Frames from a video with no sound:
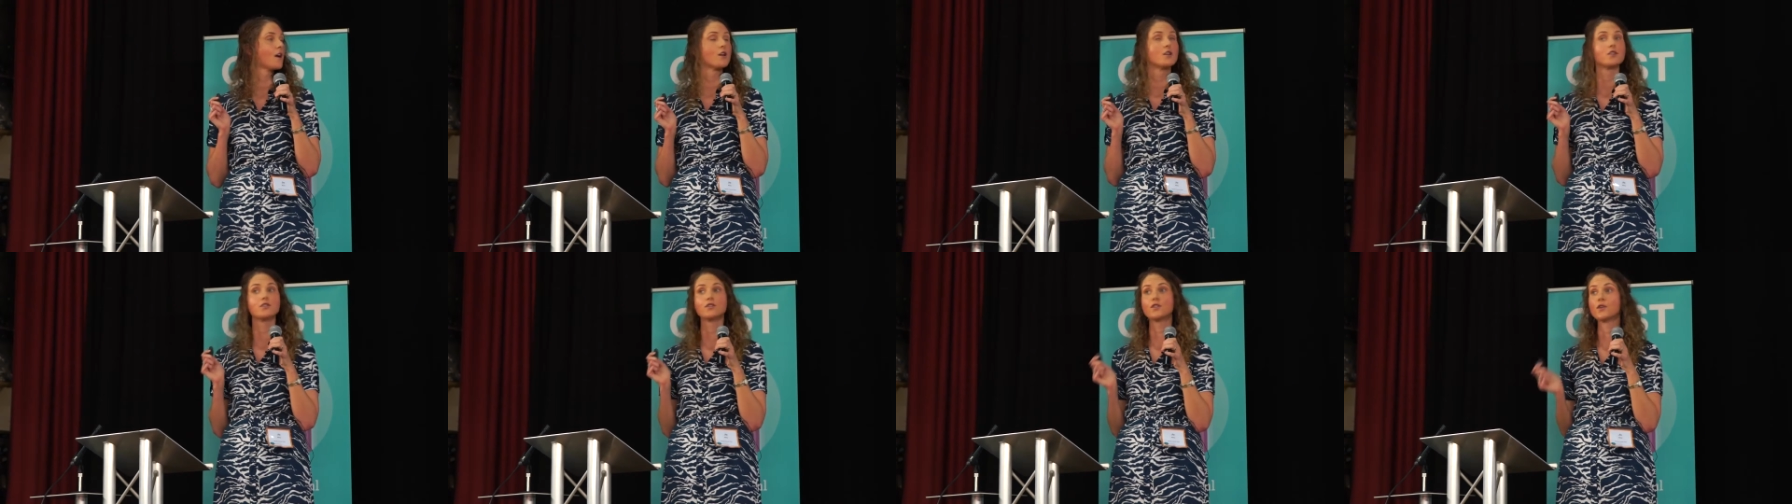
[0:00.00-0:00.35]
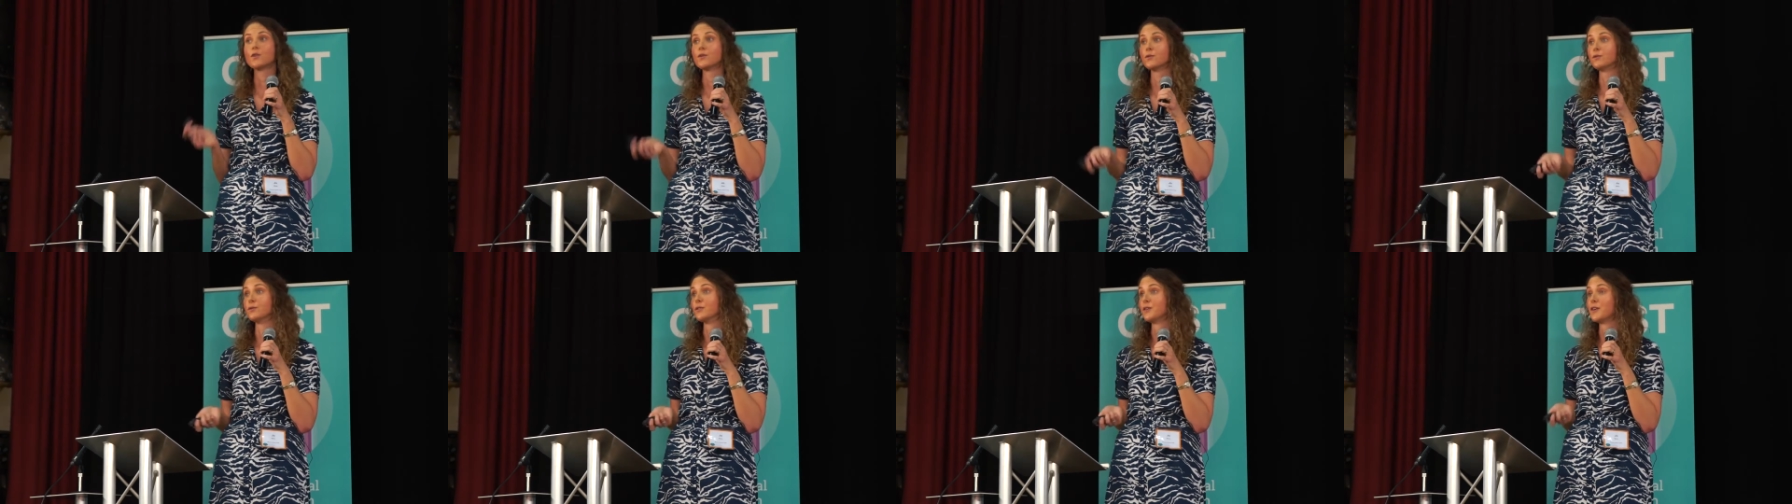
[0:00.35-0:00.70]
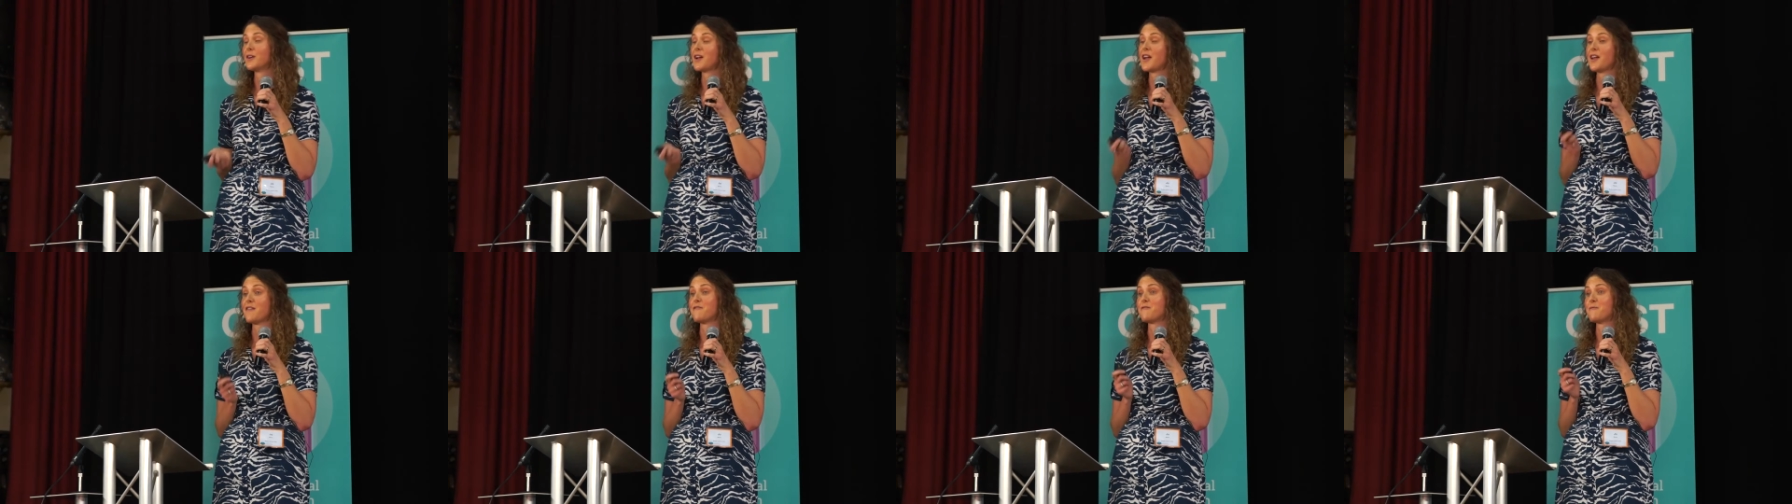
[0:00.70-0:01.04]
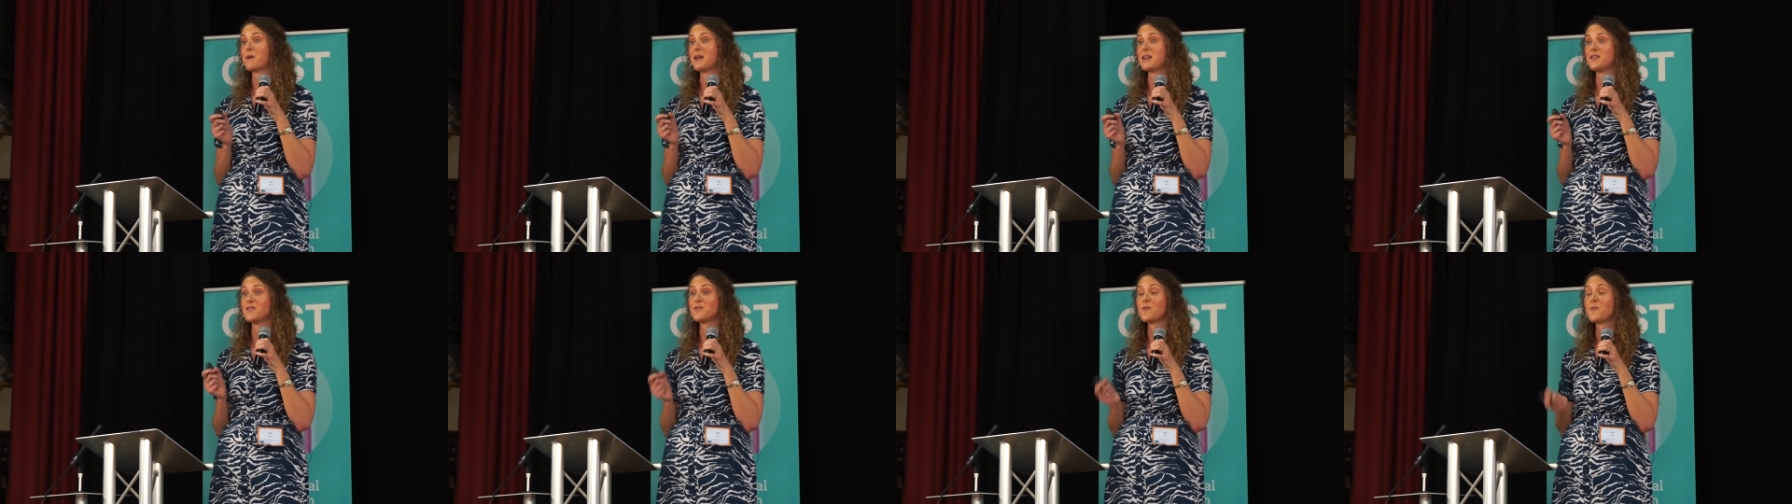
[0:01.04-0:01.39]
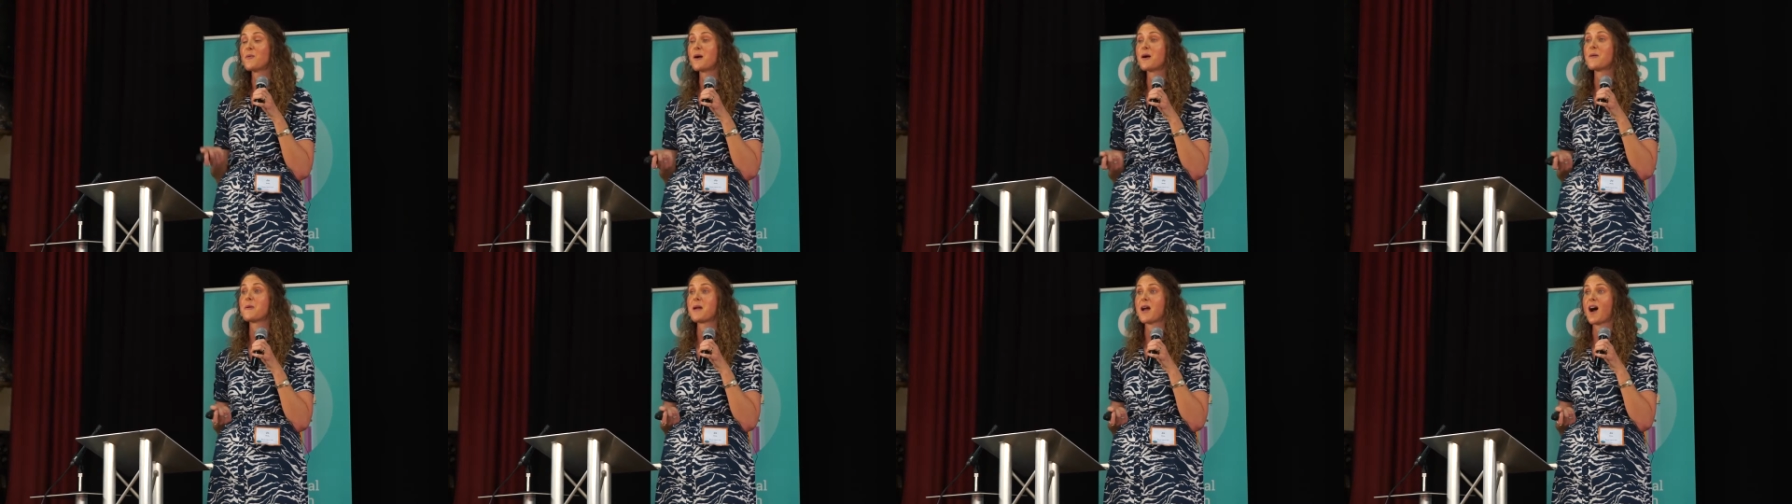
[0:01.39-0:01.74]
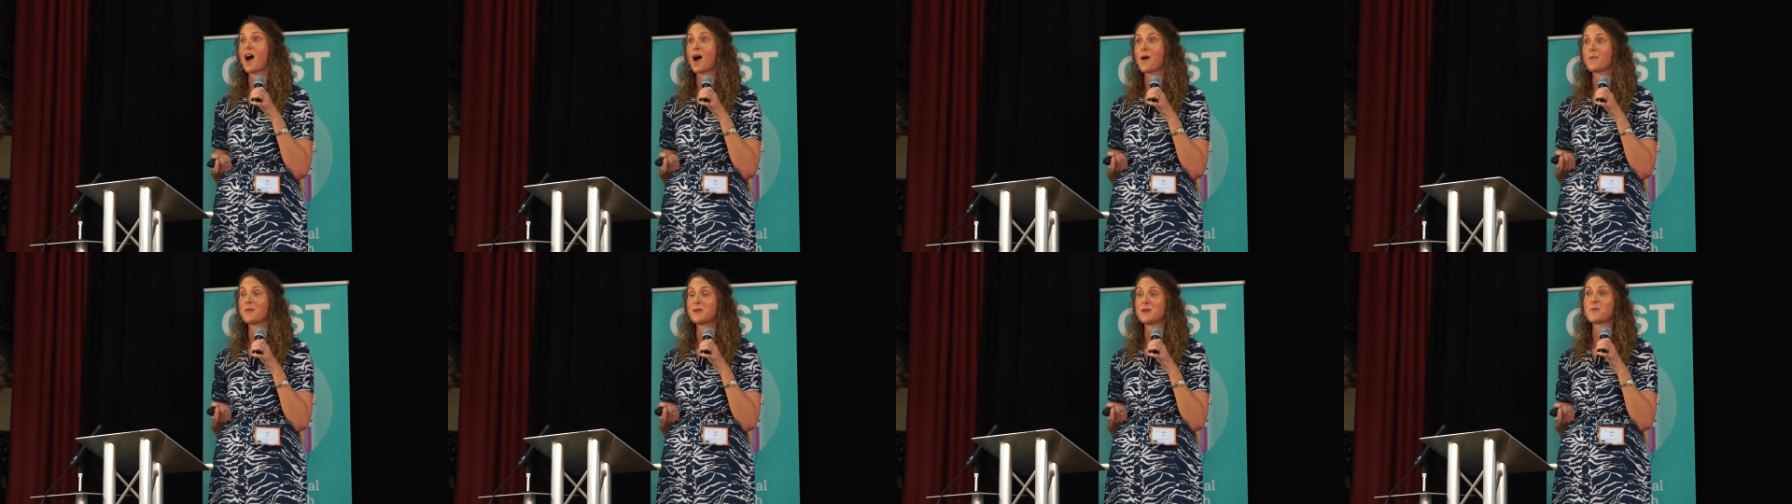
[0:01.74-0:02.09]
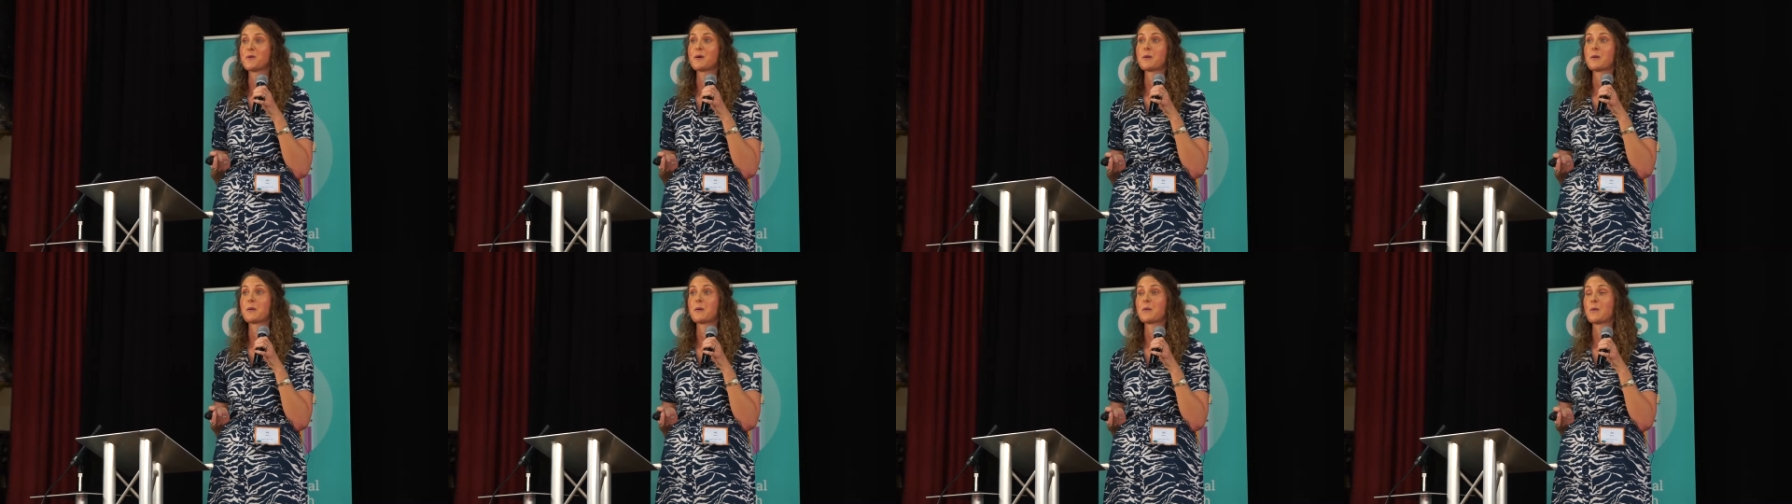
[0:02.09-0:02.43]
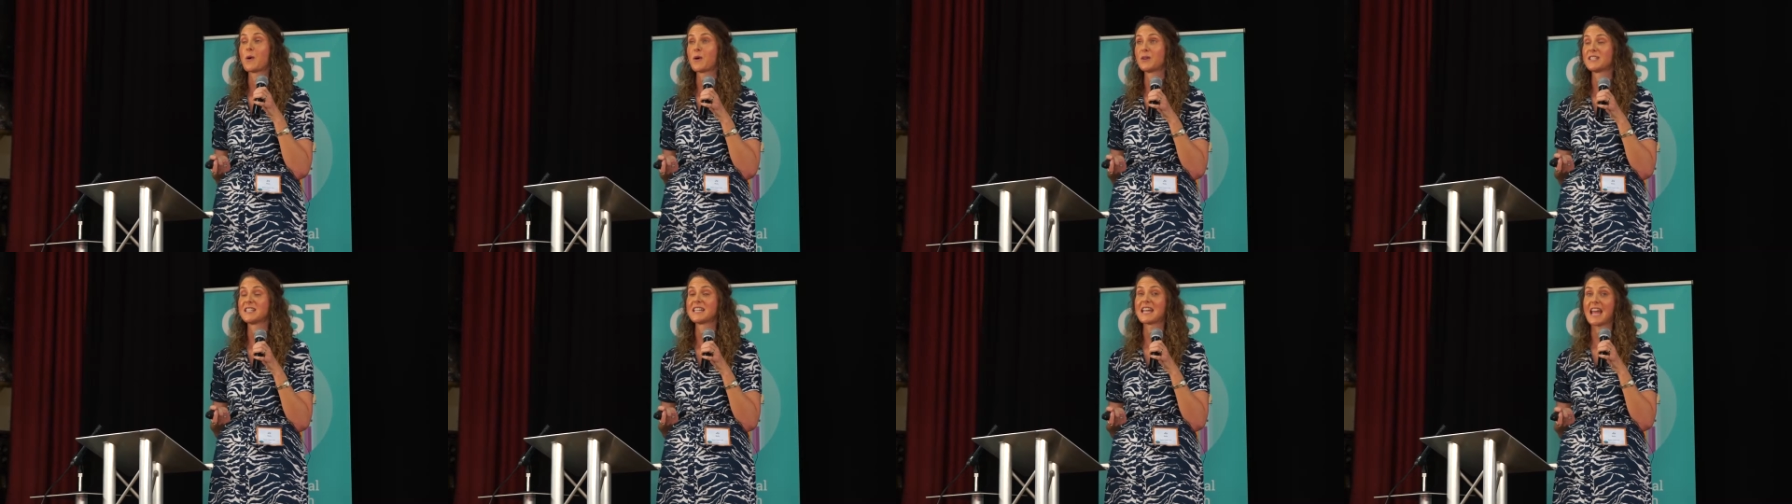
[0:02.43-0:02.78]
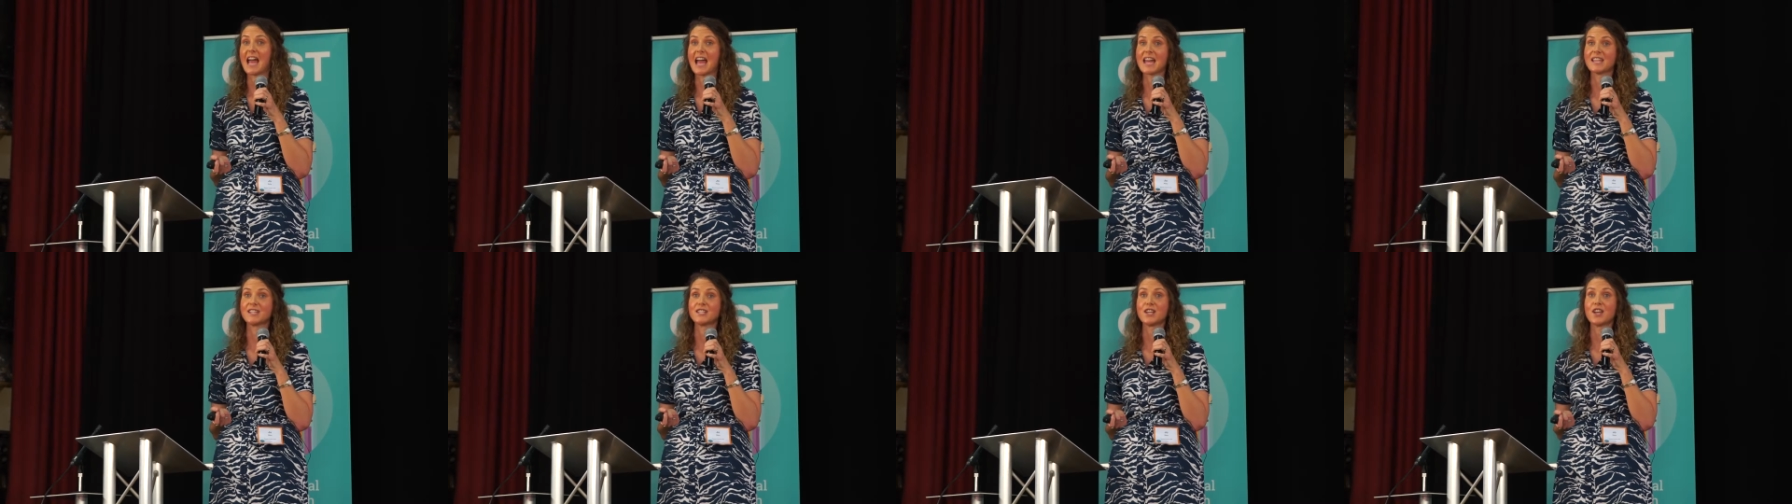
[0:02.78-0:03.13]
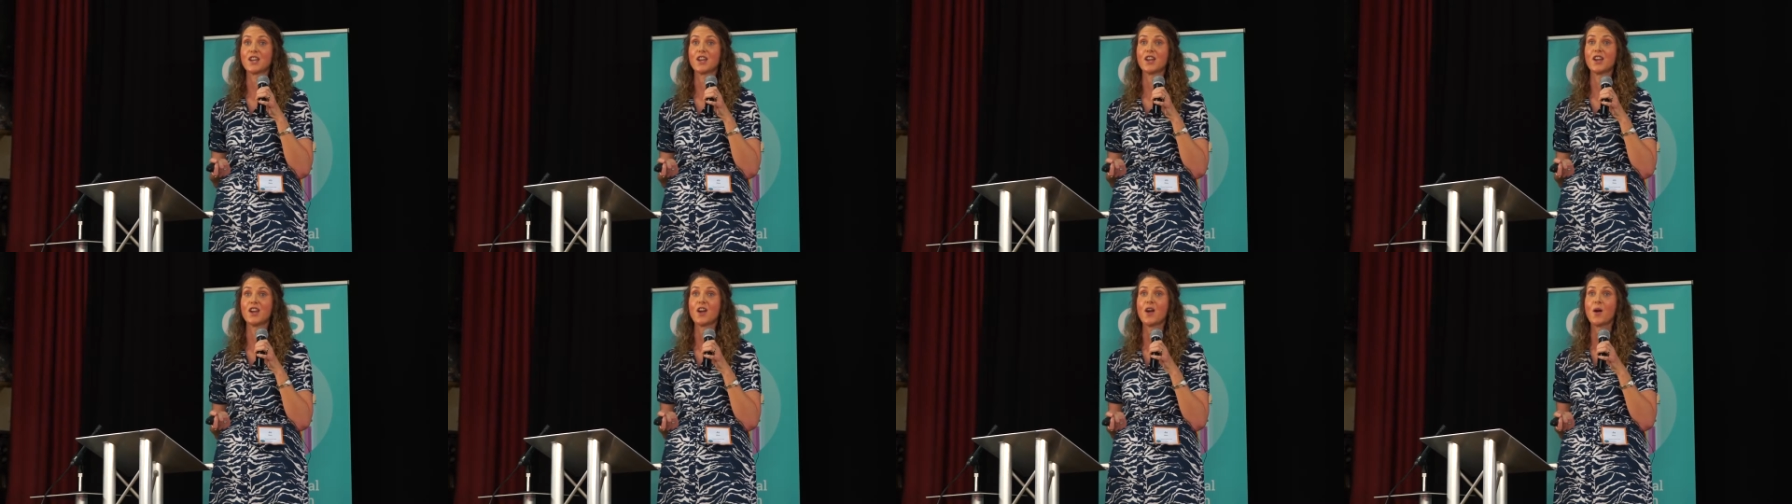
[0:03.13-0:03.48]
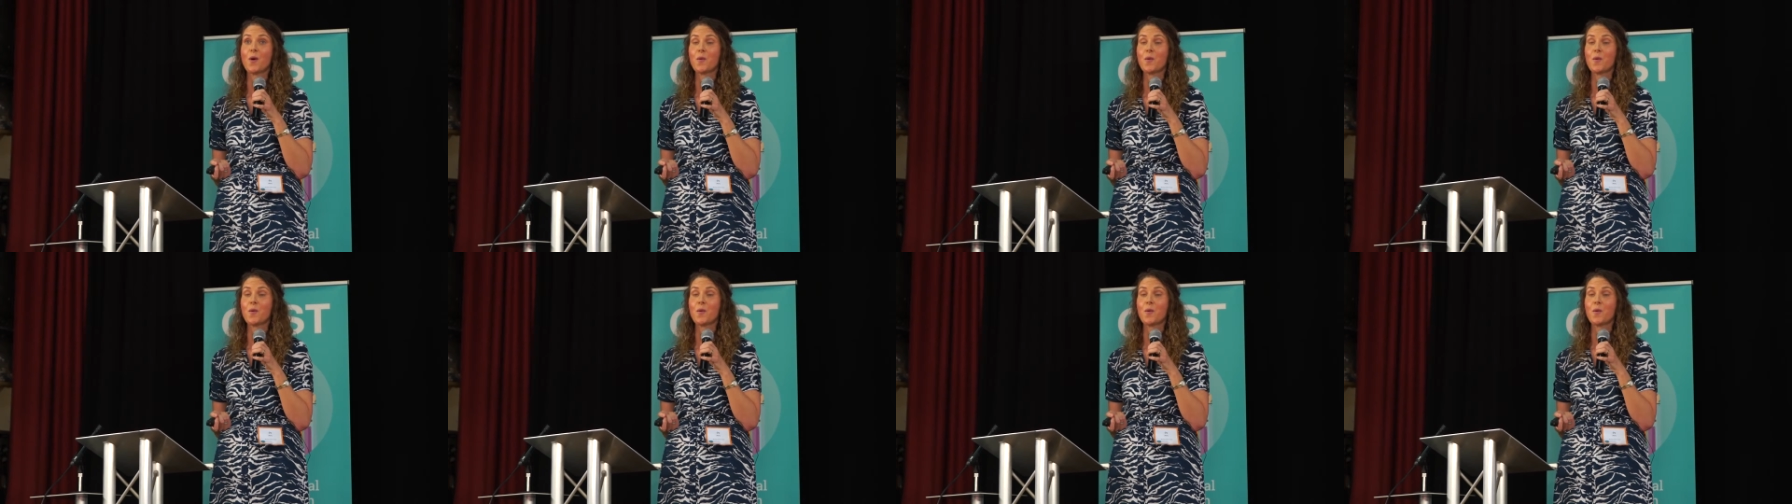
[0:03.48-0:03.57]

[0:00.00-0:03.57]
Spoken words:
So if we know where we are, we know where we want to get to,